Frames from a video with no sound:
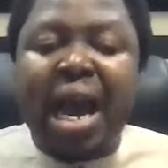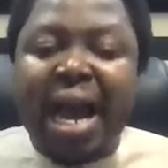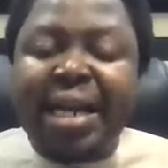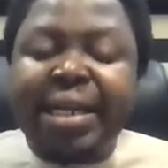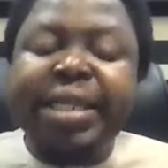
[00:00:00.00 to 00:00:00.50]

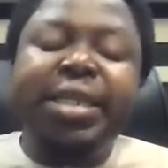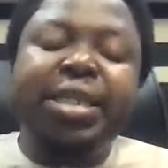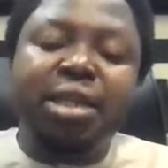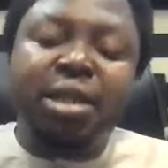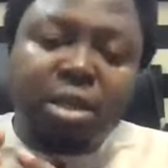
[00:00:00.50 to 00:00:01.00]
I need
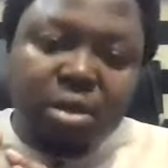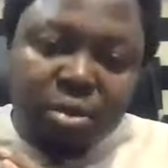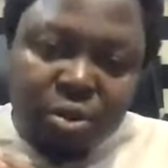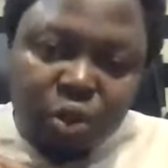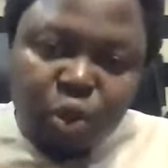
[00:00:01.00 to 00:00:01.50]

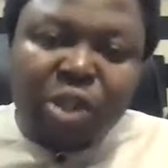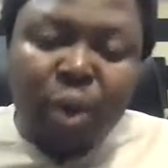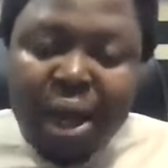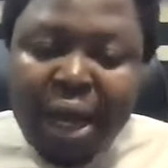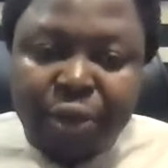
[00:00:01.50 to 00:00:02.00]

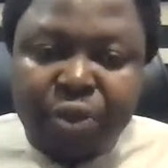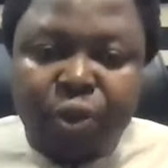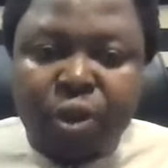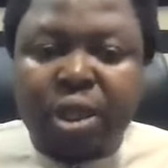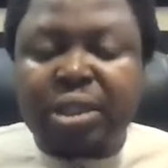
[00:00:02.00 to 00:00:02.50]
21 cartons
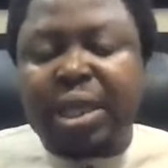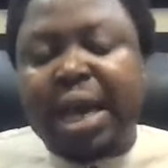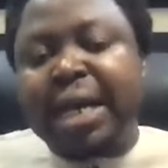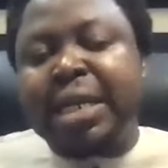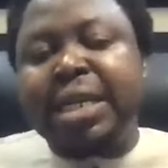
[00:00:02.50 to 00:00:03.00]
for this.
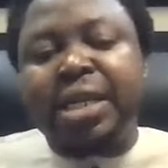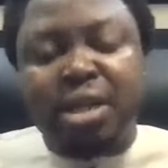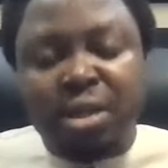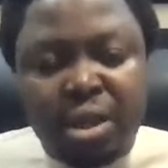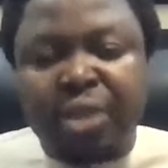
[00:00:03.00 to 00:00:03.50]
I need
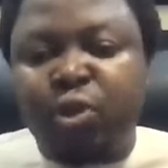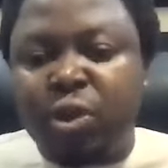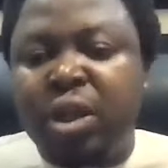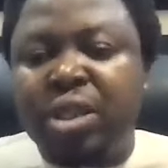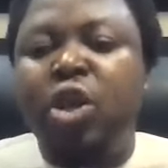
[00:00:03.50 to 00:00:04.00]
this for
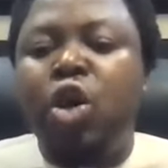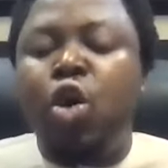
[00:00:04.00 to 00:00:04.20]
this.